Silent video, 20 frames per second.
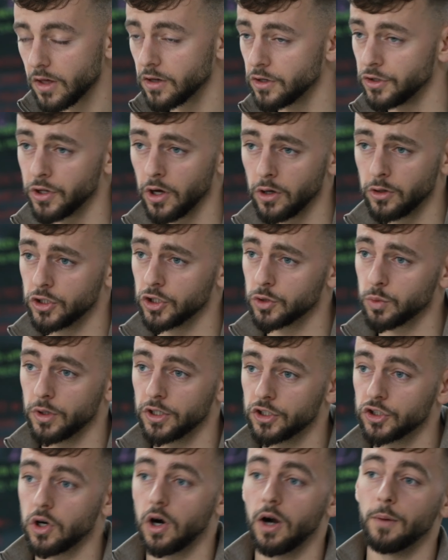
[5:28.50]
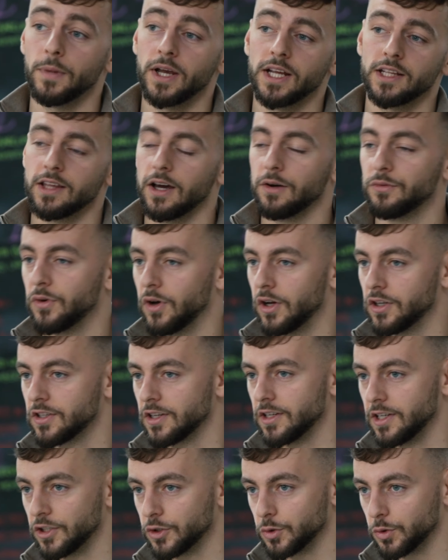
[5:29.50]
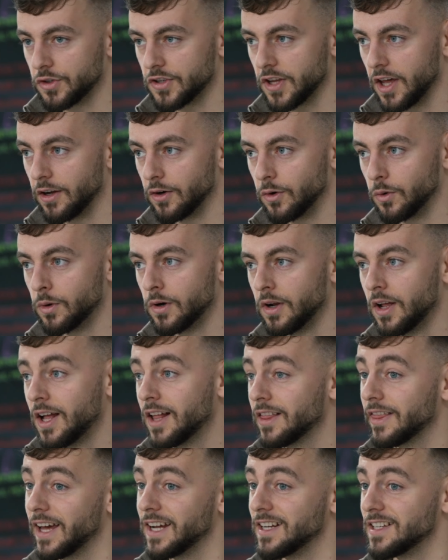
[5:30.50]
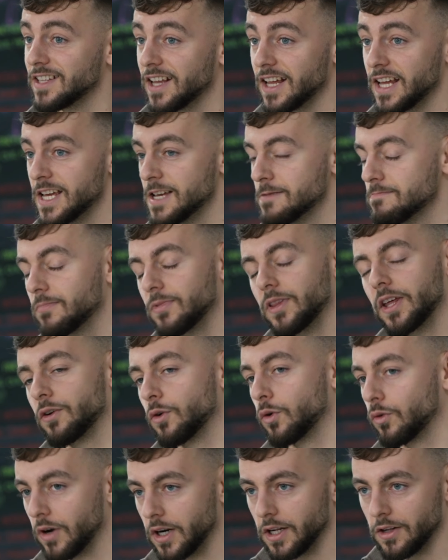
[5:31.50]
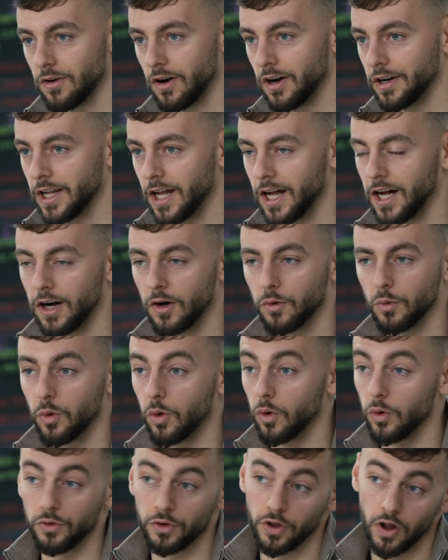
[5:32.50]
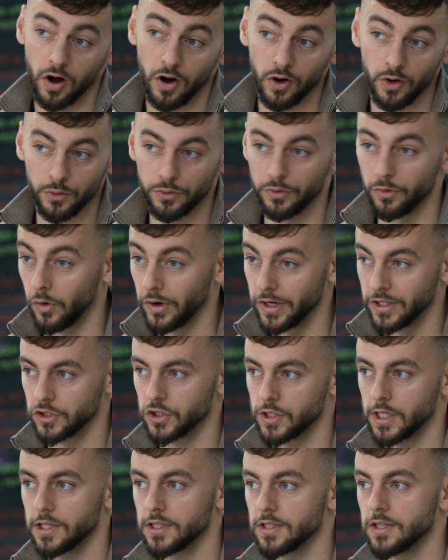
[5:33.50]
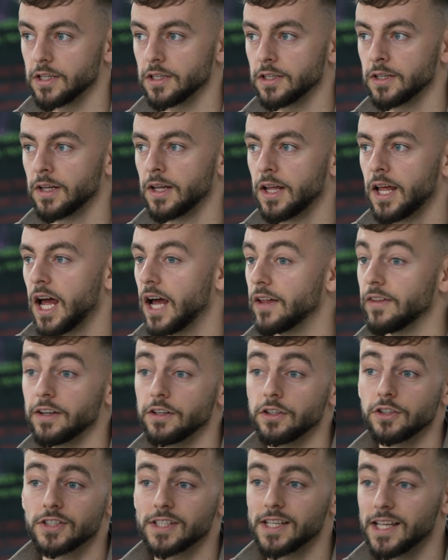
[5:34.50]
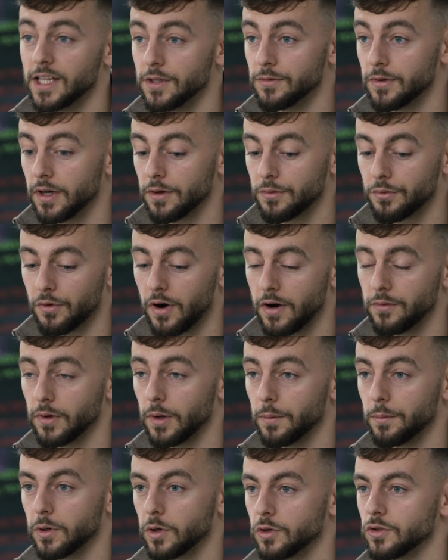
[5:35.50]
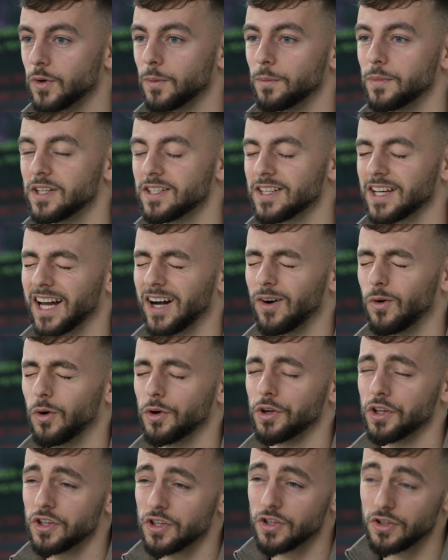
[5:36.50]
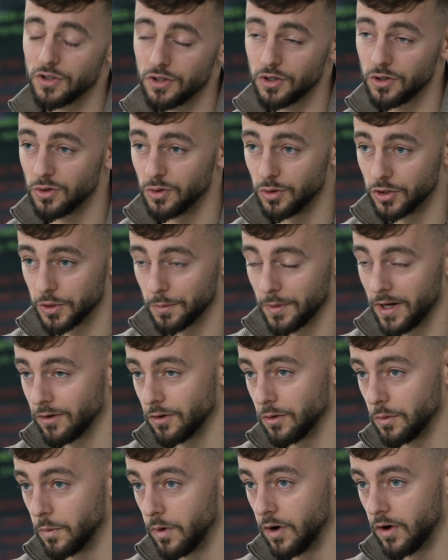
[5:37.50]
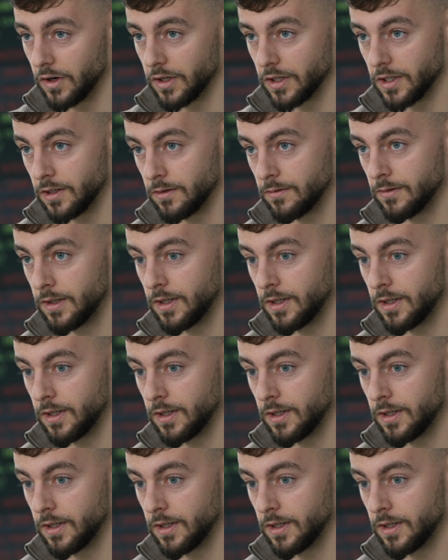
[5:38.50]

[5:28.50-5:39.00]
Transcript: You don't just want to try and make that first initial sale. They say they're not ready right now, or no, not interested, and then you just leave it forever, because you're missing out on a huge amount of the market.